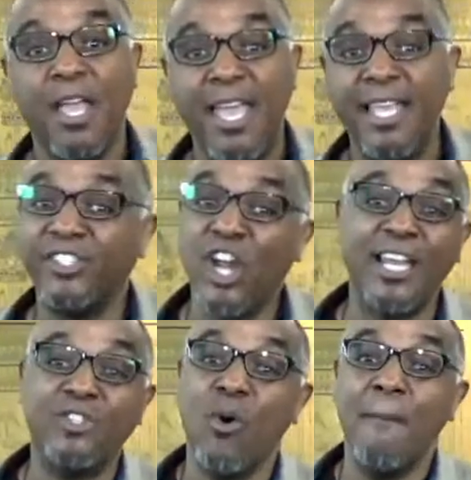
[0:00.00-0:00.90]
He
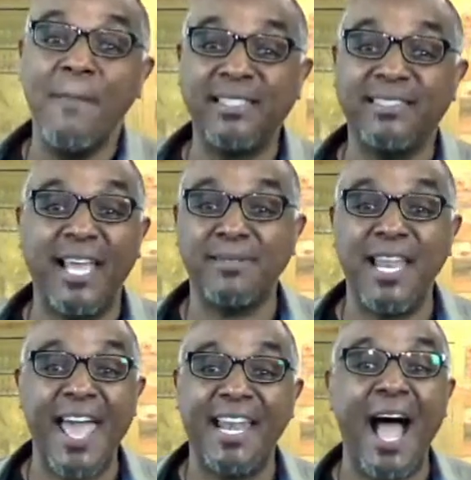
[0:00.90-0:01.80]
started doing mixtapes
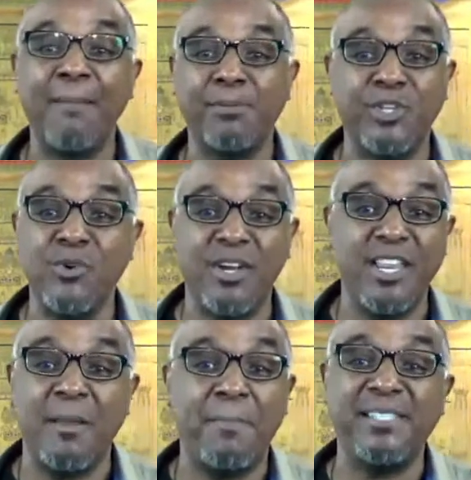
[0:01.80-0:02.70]
and had an
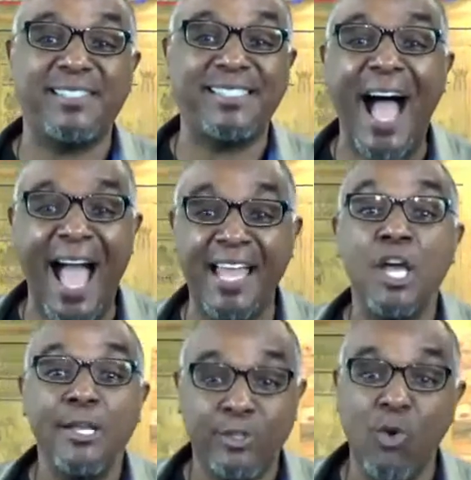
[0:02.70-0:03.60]
opportunity to be signed
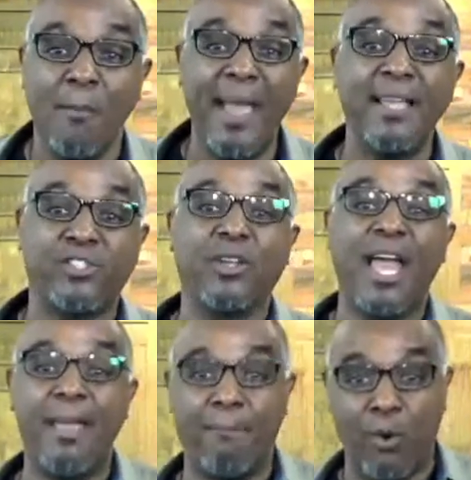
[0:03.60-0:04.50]
to a major
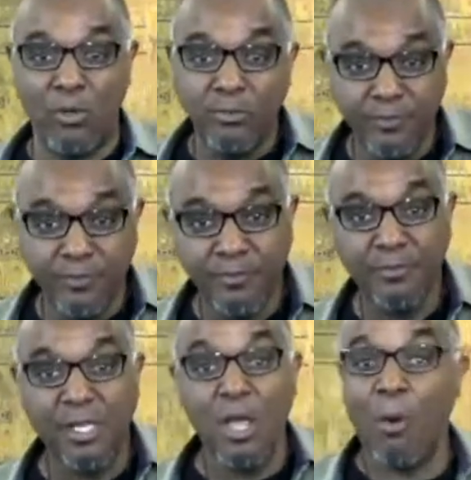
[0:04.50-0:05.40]
label.
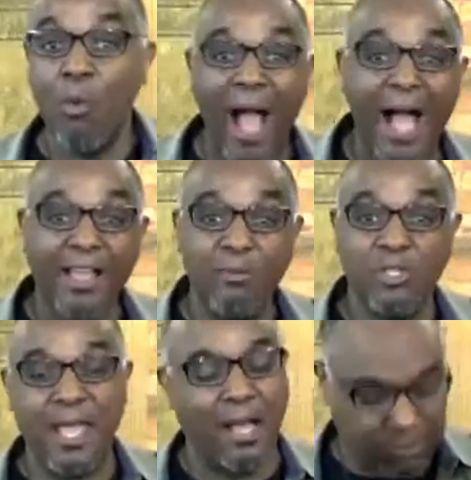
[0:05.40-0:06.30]
But while he
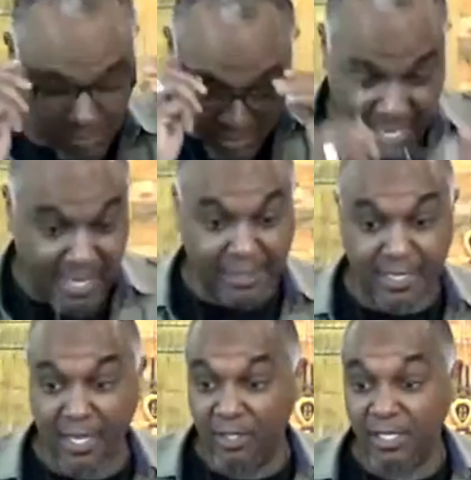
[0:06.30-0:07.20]
was I can
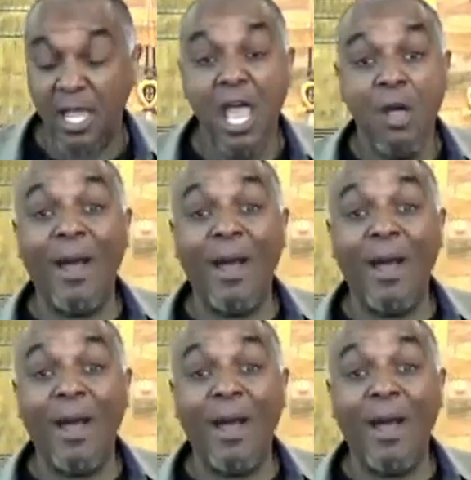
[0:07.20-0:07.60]
tell this.